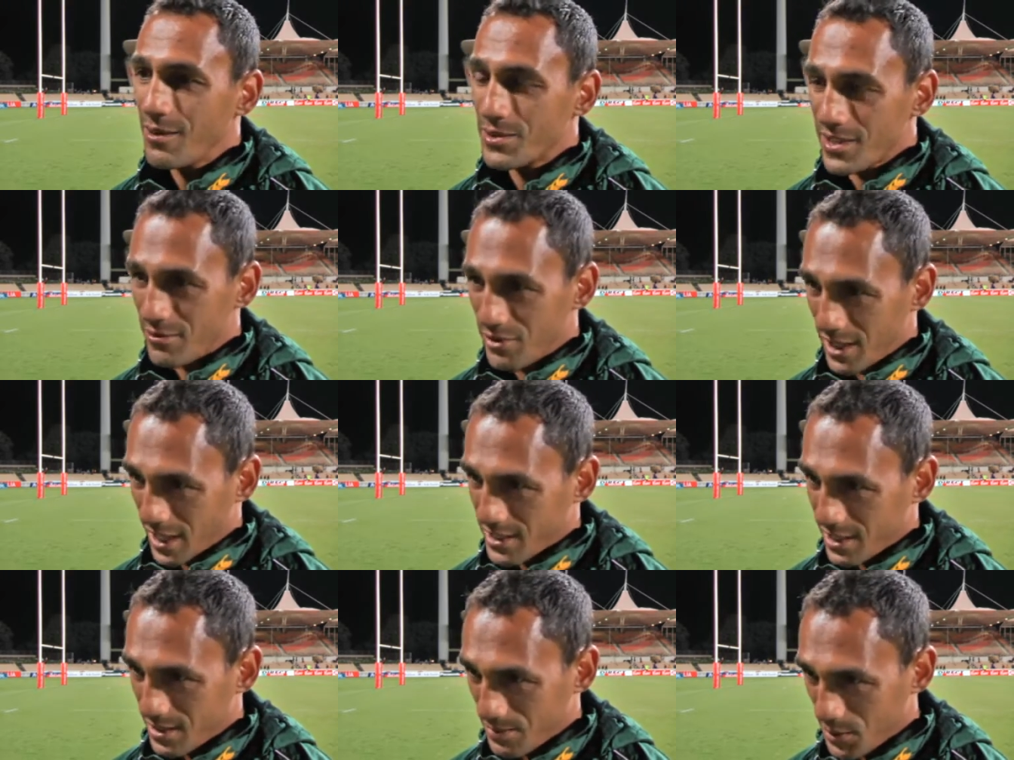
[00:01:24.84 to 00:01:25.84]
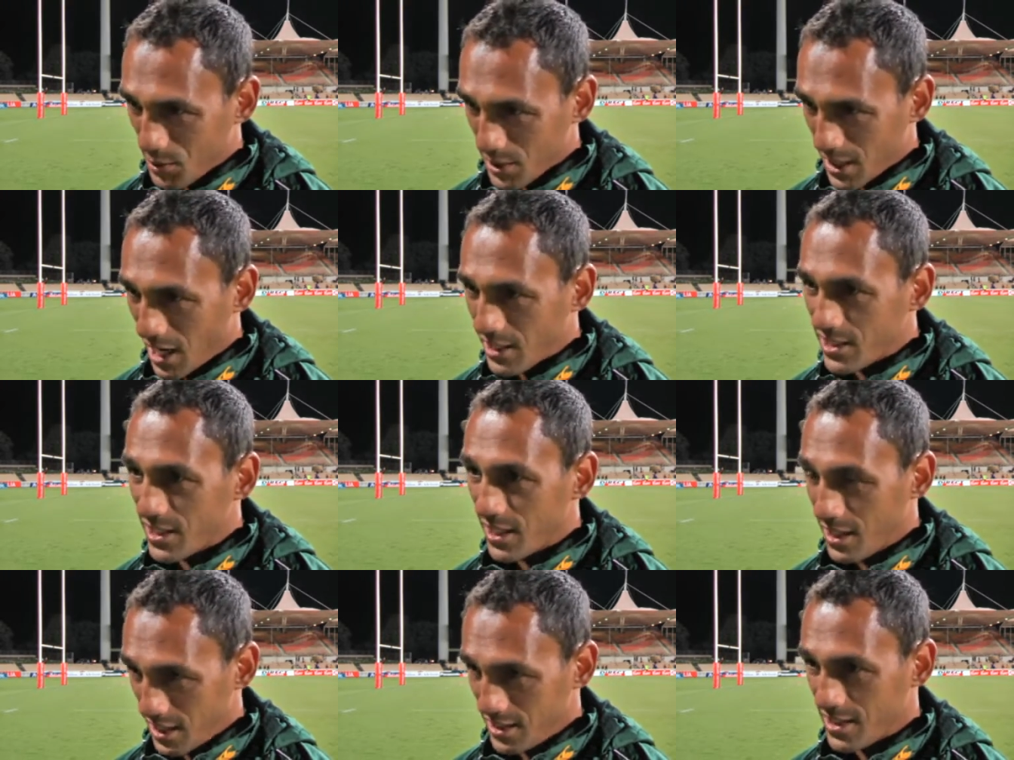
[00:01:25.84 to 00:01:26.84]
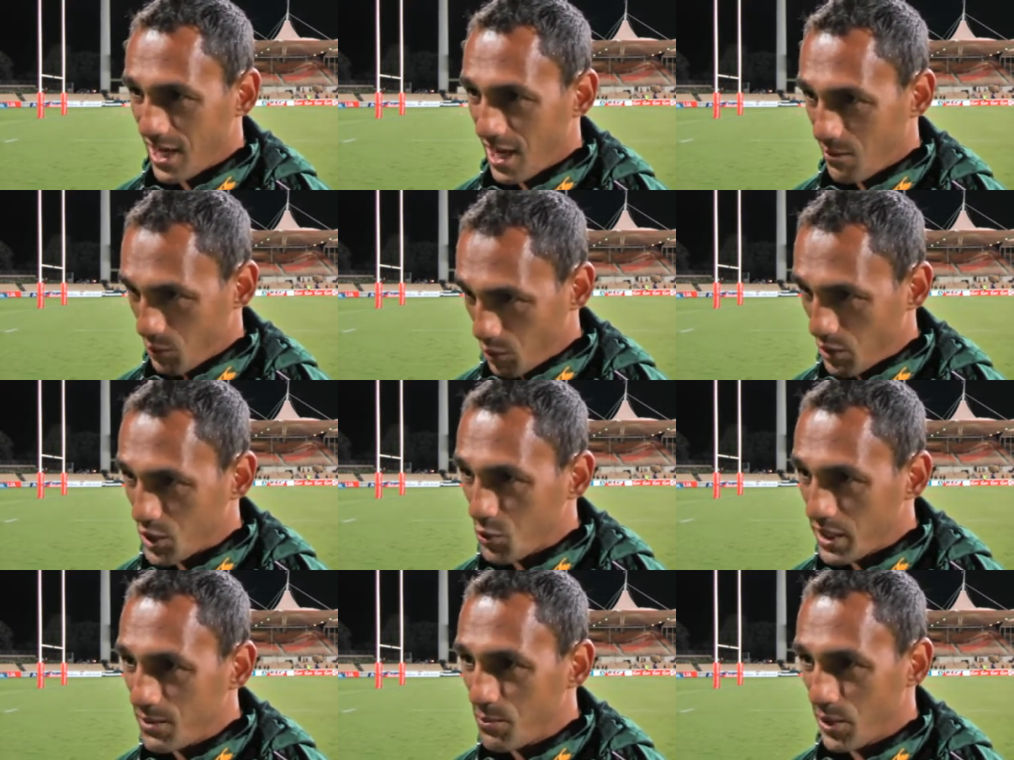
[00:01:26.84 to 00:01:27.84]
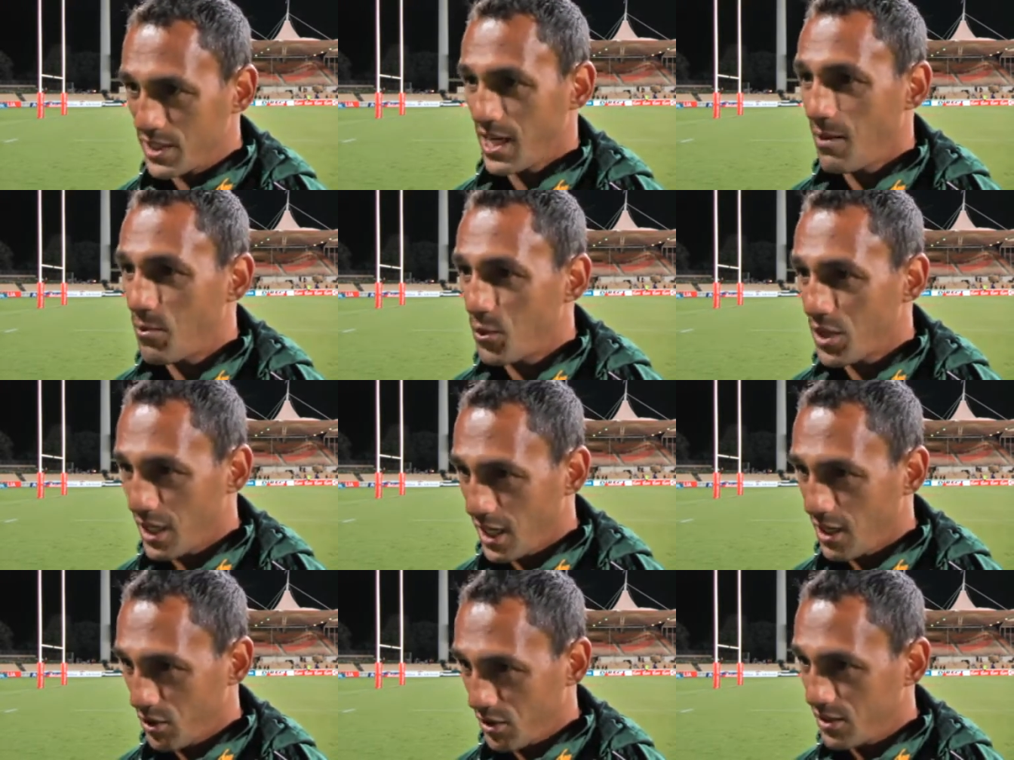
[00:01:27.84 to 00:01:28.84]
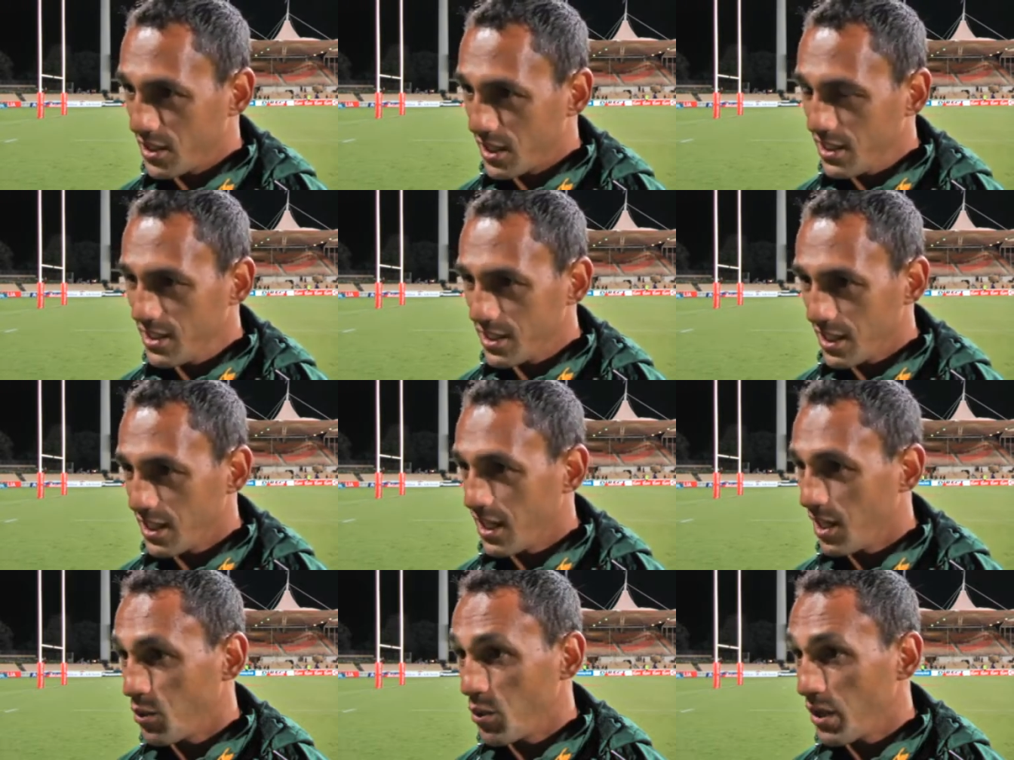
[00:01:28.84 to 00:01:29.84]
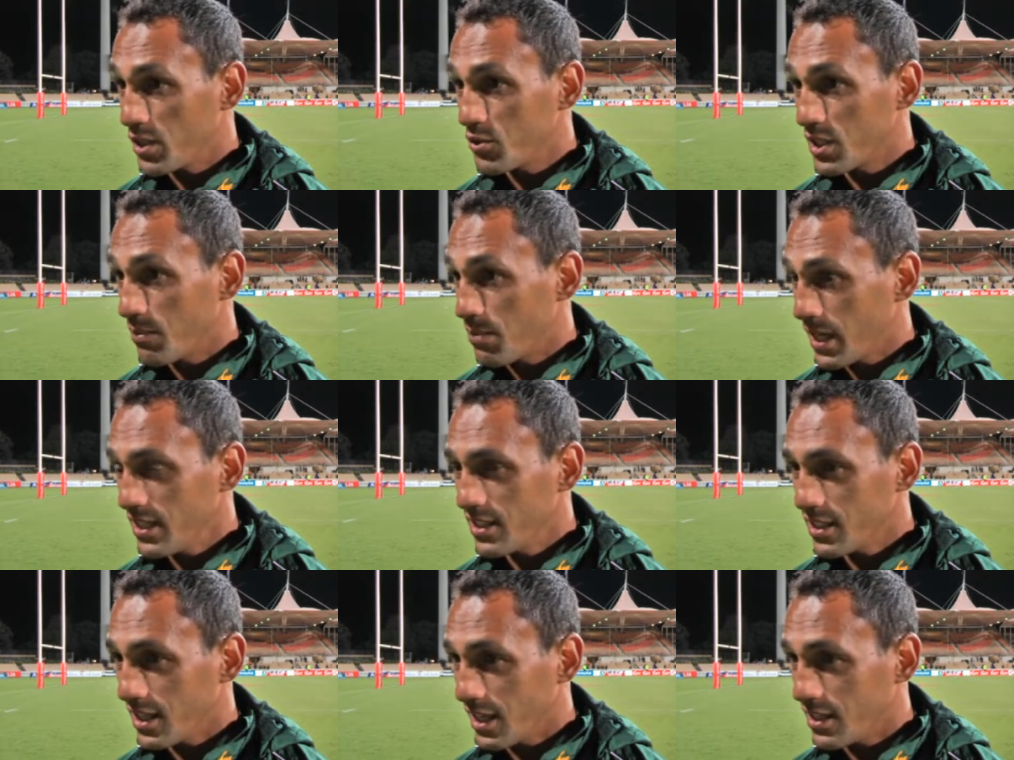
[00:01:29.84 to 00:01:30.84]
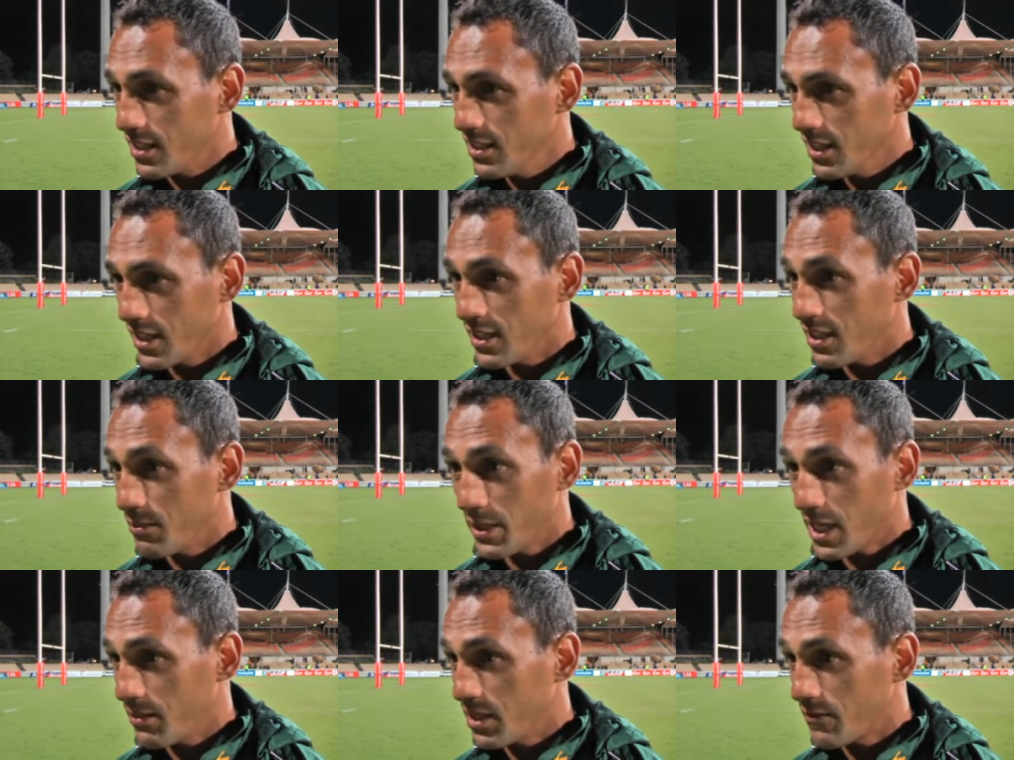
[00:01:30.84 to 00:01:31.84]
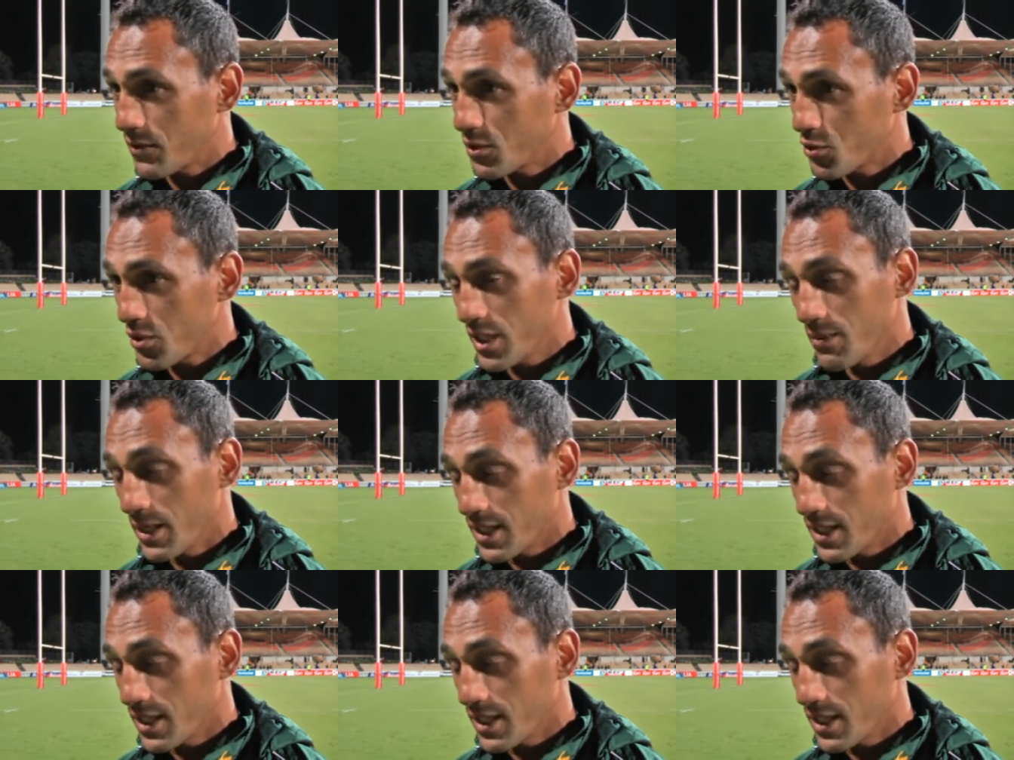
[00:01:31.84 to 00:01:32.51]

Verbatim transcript: think I'm still reluctant because last year, this time, we were 20 points up on, uh, on New Zealand and uh, we went to the plate in London and it became a different story.